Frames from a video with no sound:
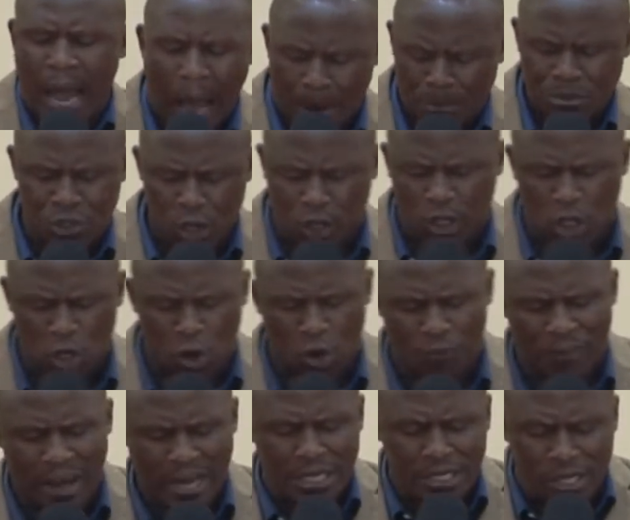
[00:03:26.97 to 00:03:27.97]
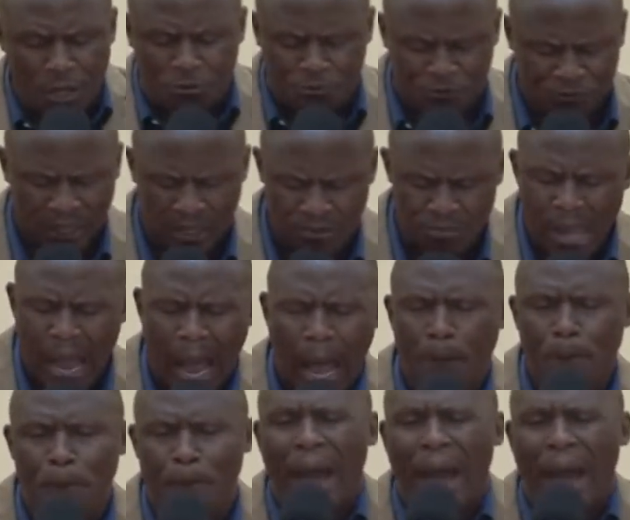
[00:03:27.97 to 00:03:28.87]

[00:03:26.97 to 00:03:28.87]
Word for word: I'm talking over a defect a